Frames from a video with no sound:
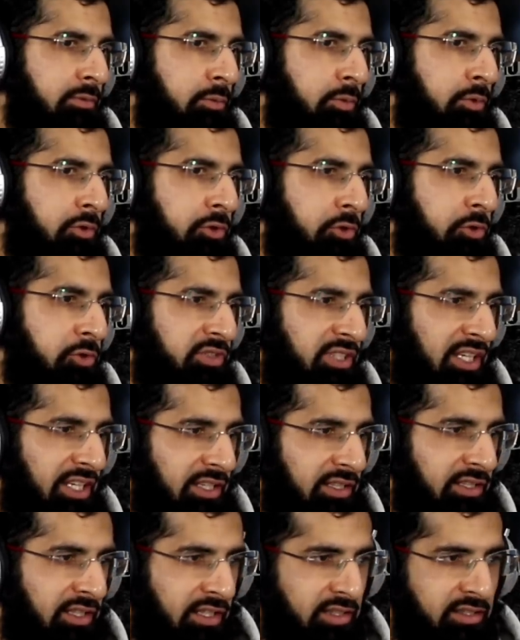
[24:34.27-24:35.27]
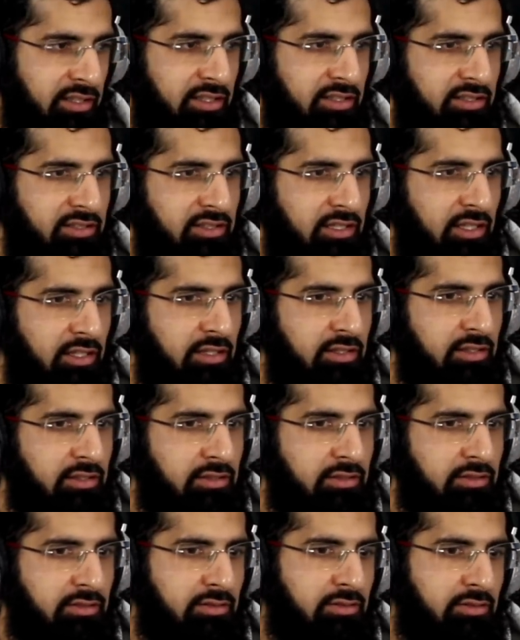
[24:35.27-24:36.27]
Would you say that there's
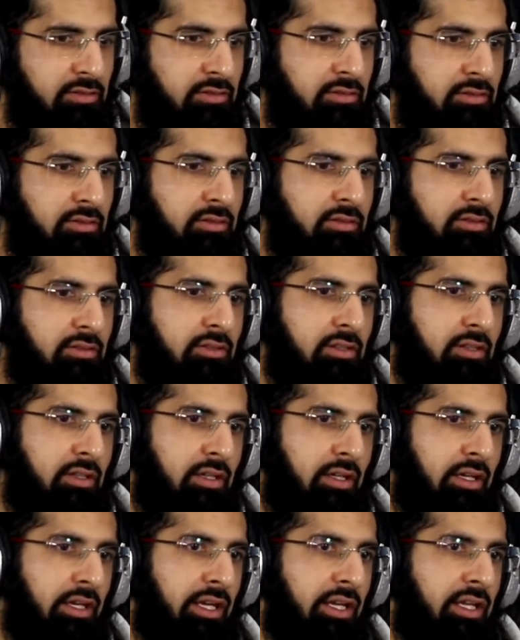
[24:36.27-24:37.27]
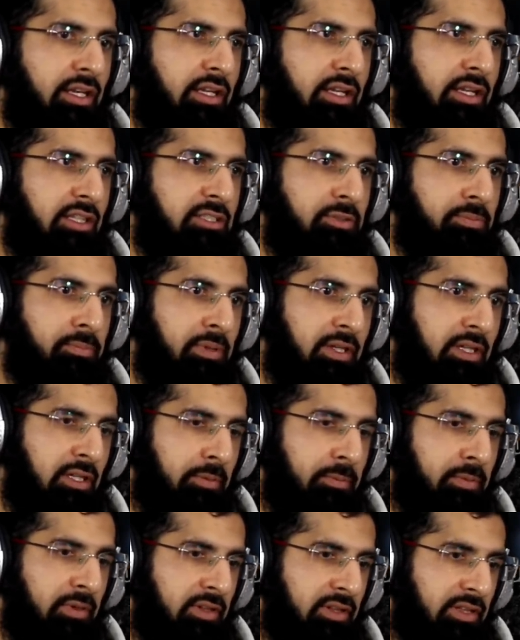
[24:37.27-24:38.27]
certain
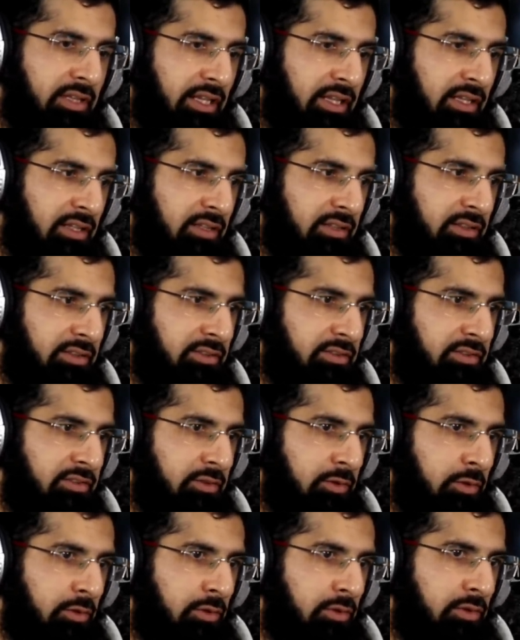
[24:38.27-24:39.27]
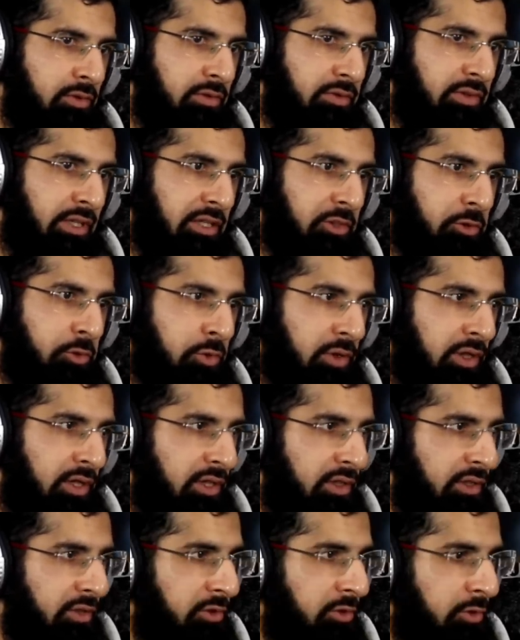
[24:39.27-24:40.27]
inexplicable things that you
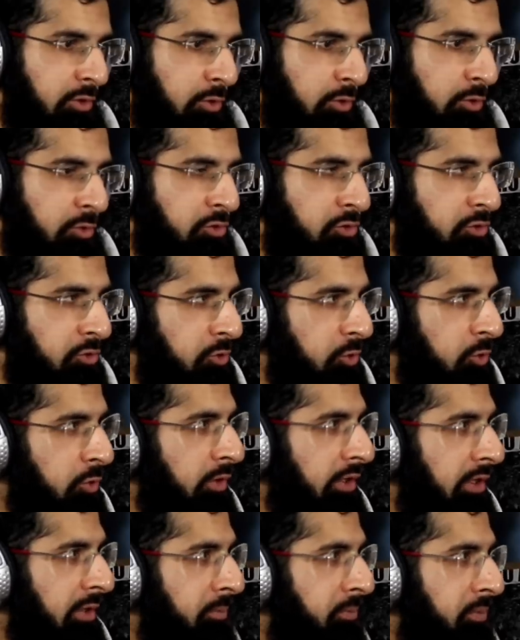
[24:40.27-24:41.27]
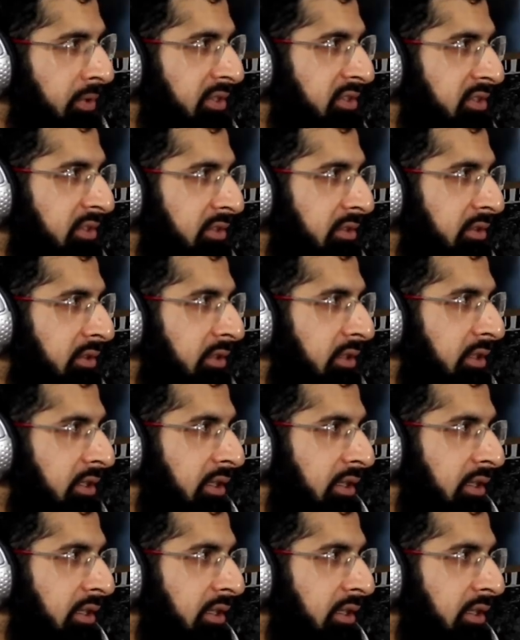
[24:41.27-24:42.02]
heard or saw in prison,